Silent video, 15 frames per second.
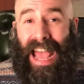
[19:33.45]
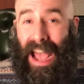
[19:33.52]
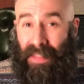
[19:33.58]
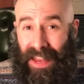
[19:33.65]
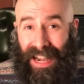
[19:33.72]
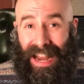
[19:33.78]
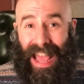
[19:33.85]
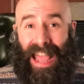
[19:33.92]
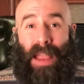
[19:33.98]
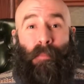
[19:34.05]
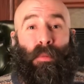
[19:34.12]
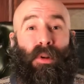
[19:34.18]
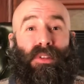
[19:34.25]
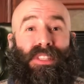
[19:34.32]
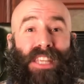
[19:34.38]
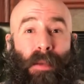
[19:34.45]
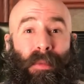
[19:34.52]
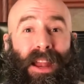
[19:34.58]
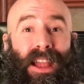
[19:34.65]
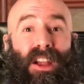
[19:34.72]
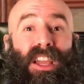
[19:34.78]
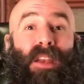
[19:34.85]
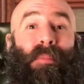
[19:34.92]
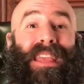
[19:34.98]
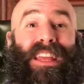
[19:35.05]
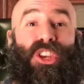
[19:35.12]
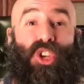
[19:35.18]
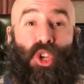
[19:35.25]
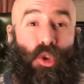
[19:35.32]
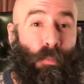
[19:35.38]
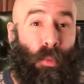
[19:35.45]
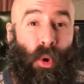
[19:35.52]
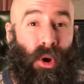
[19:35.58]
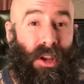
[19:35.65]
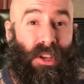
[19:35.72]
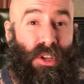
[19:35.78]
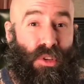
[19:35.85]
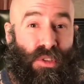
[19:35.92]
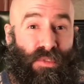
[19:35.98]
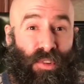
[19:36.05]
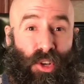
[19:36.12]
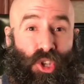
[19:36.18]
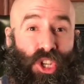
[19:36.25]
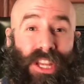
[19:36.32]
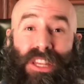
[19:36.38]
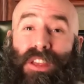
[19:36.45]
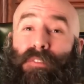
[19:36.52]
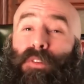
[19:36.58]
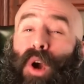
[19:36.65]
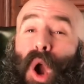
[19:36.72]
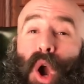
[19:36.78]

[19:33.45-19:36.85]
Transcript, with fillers: And then in April, Tim and I are going to be in Newport News, Virginia for